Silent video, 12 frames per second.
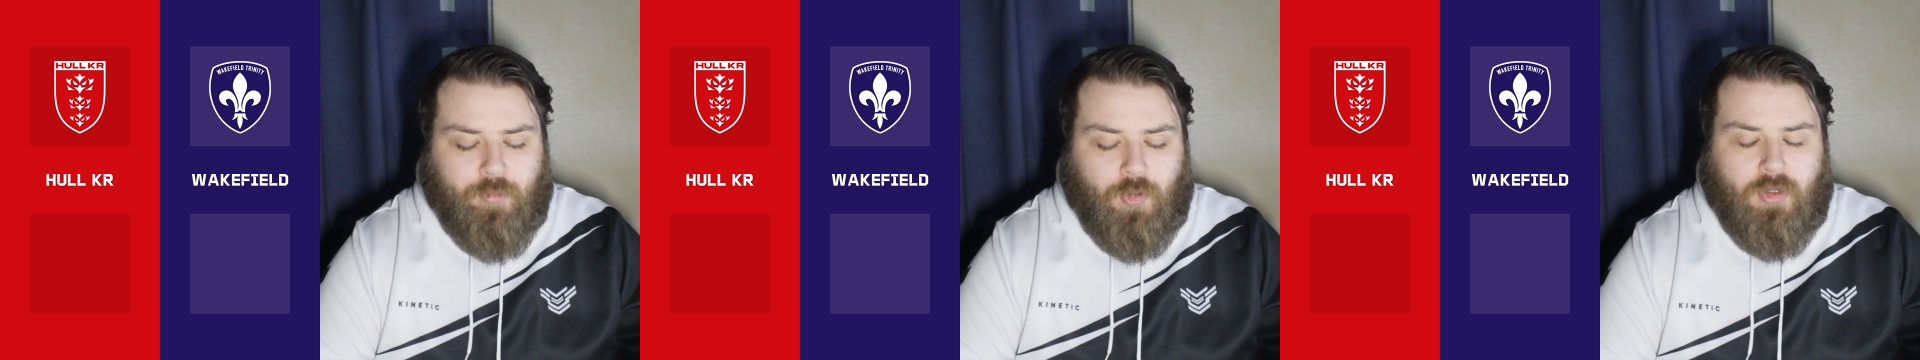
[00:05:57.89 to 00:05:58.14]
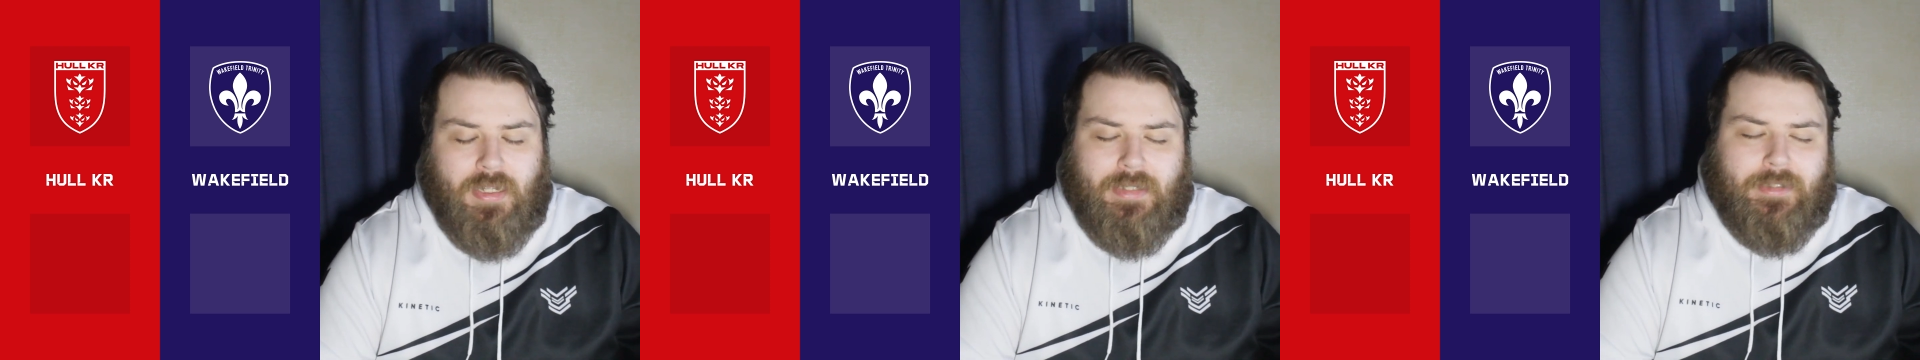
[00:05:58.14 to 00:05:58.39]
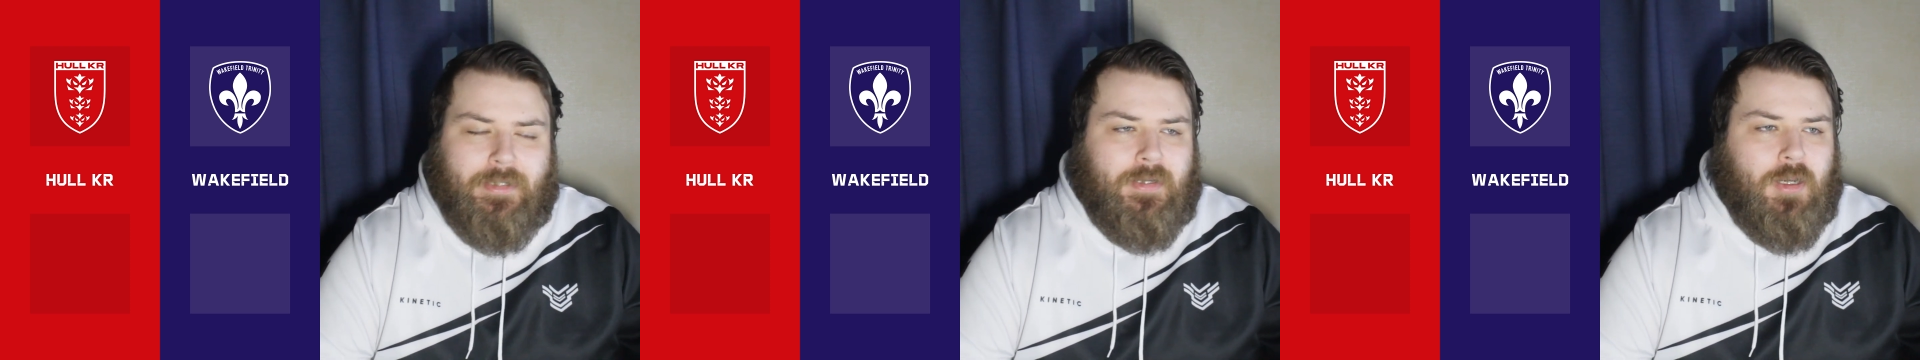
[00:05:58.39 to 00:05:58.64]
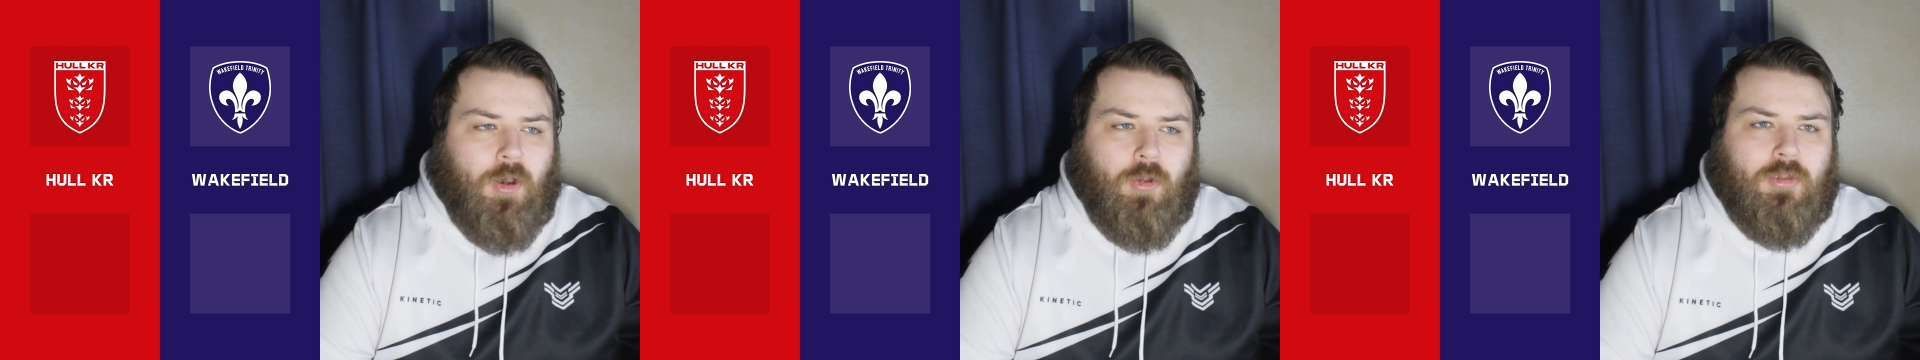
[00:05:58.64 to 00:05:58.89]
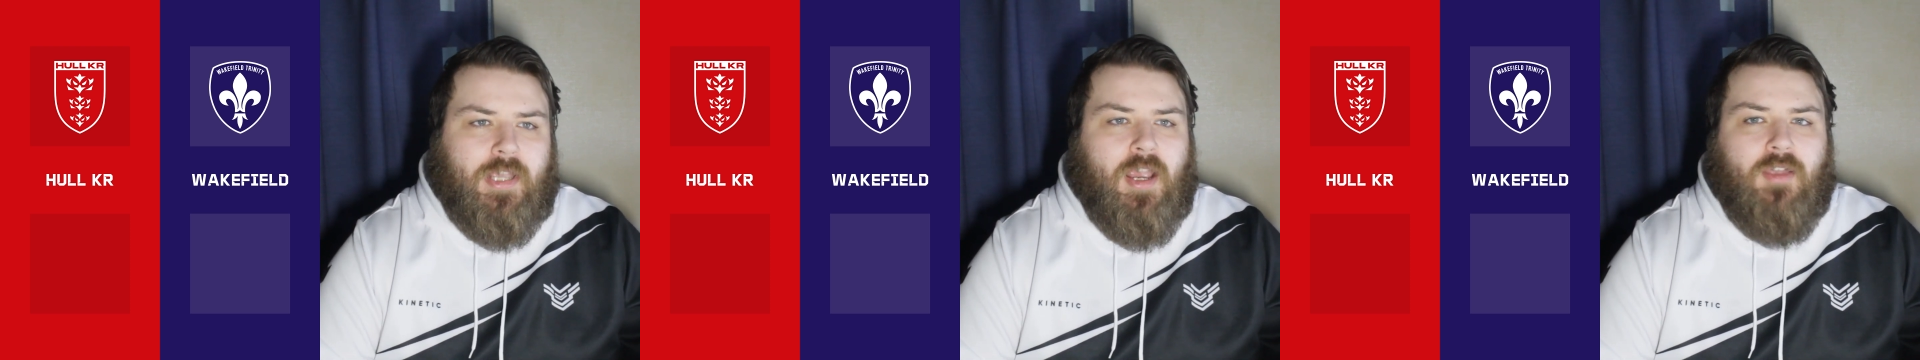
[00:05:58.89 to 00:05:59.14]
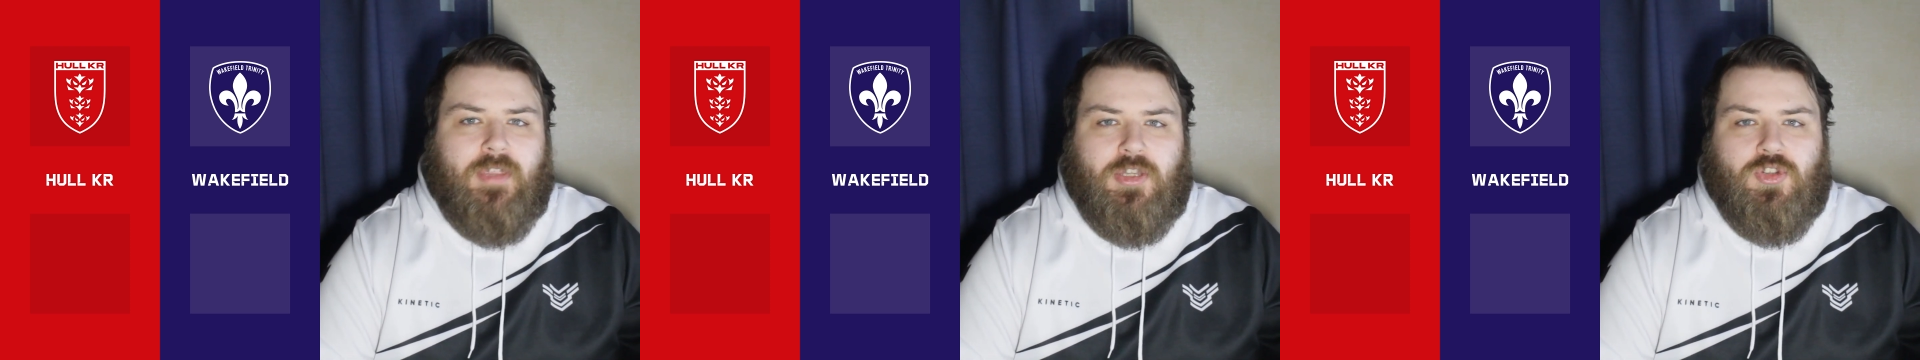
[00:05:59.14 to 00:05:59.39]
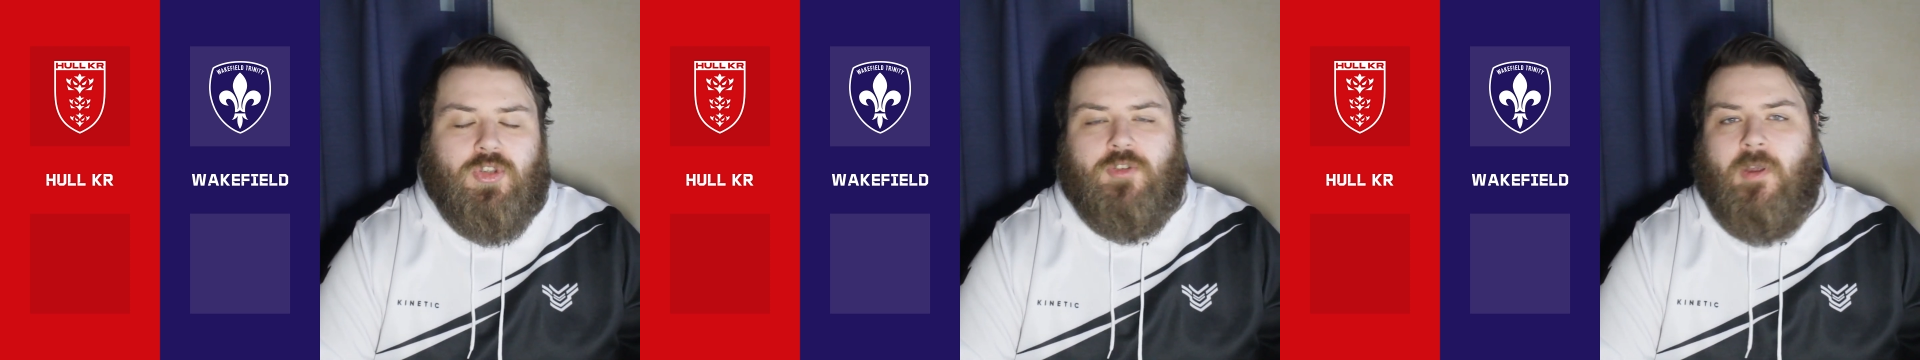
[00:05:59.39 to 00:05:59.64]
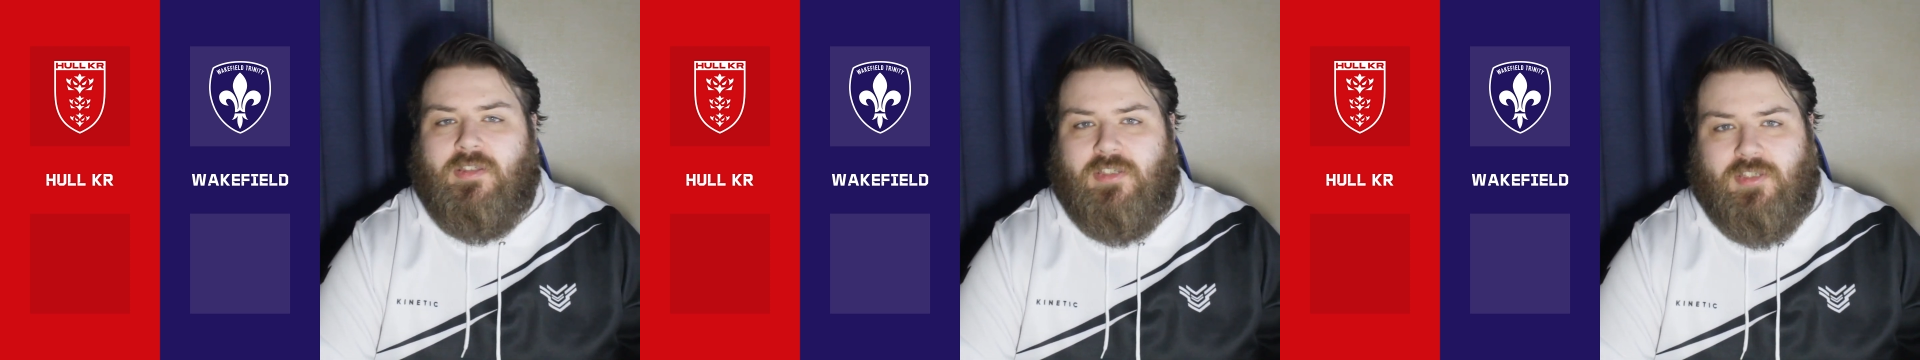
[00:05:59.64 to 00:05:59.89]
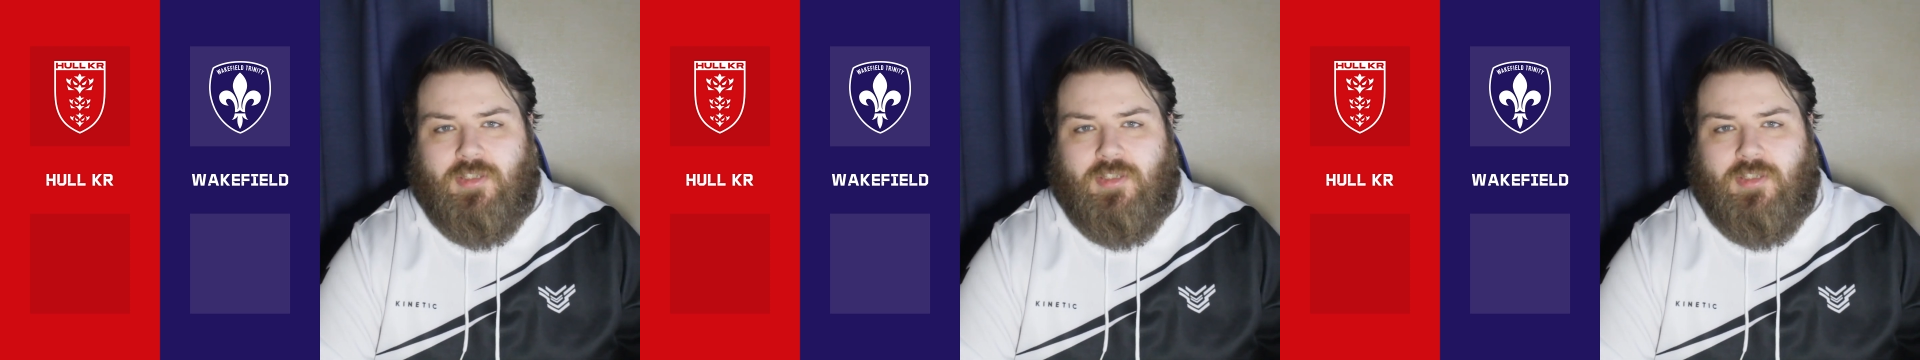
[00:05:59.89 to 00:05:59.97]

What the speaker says: But Hull KR, they just know how to